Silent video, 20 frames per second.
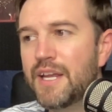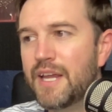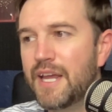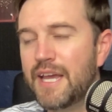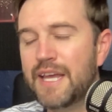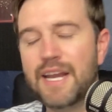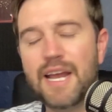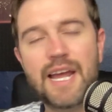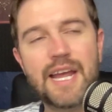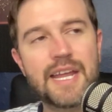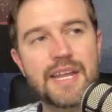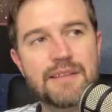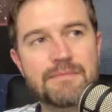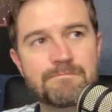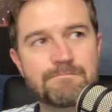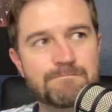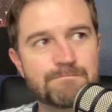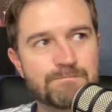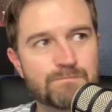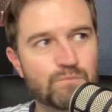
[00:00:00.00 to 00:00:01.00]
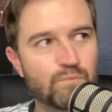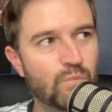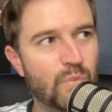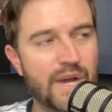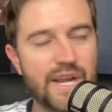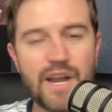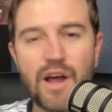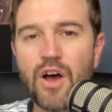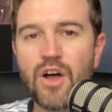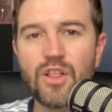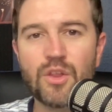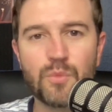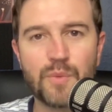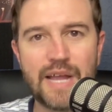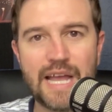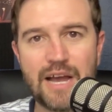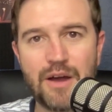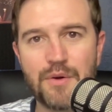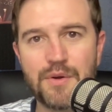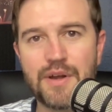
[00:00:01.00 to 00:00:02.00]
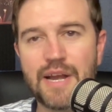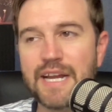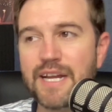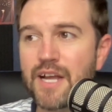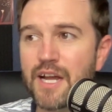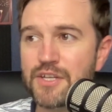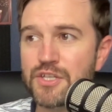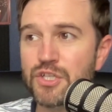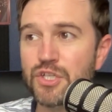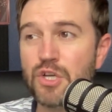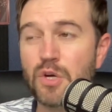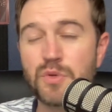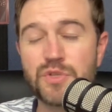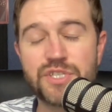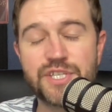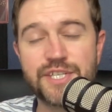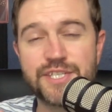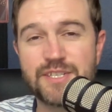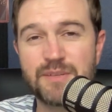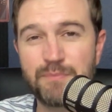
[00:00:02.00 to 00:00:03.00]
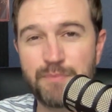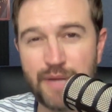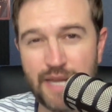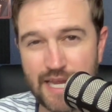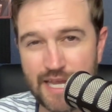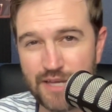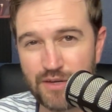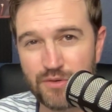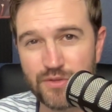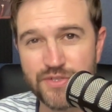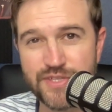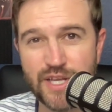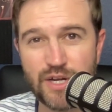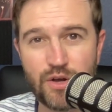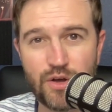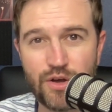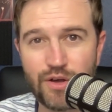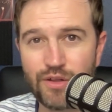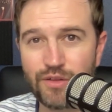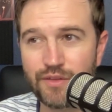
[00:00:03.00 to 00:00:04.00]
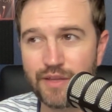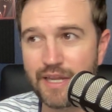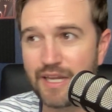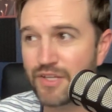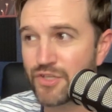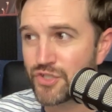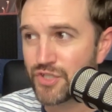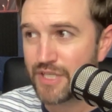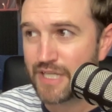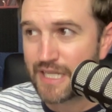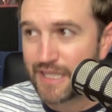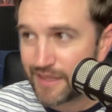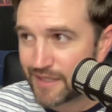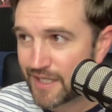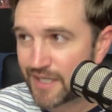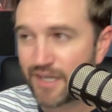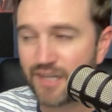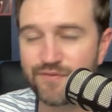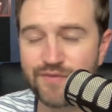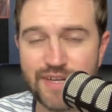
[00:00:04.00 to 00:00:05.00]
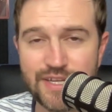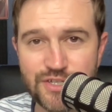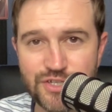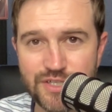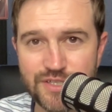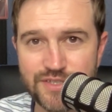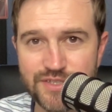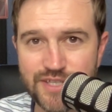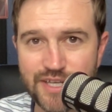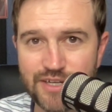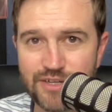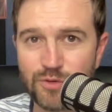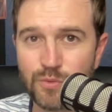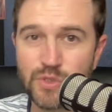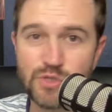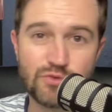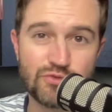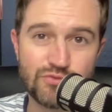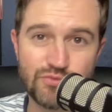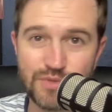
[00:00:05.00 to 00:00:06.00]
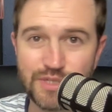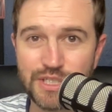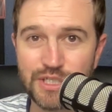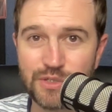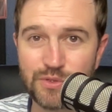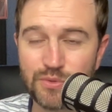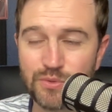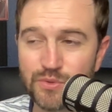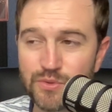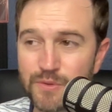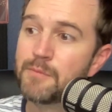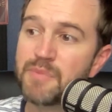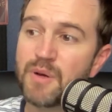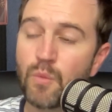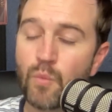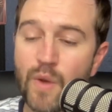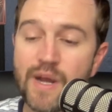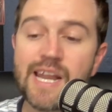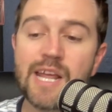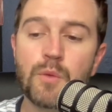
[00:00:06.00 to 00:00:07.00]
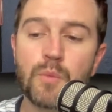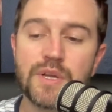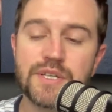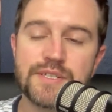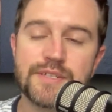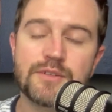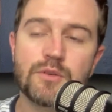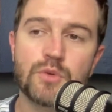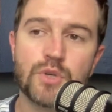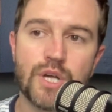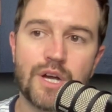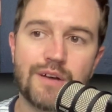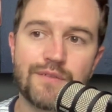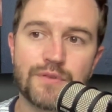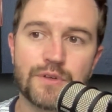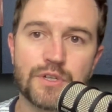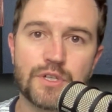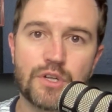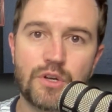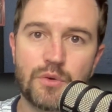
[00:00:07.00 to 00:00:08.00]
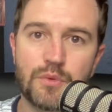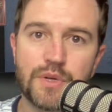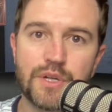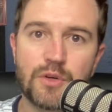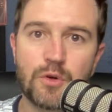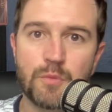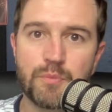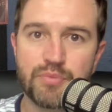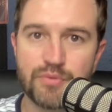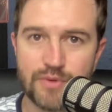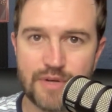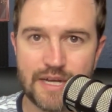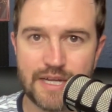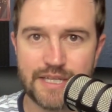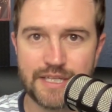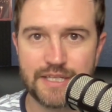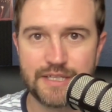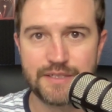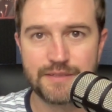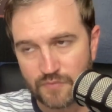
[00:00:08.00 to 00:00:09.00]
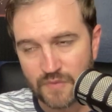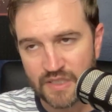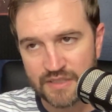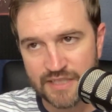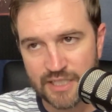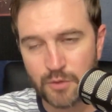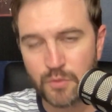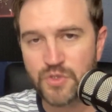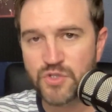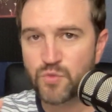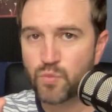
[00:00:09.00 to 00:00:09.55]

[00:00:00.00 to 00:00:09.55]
and I went all around and I got to go see some panels at Hall H in the convention center, which was really cool. But when I went to go cover Conan O'Brien, there was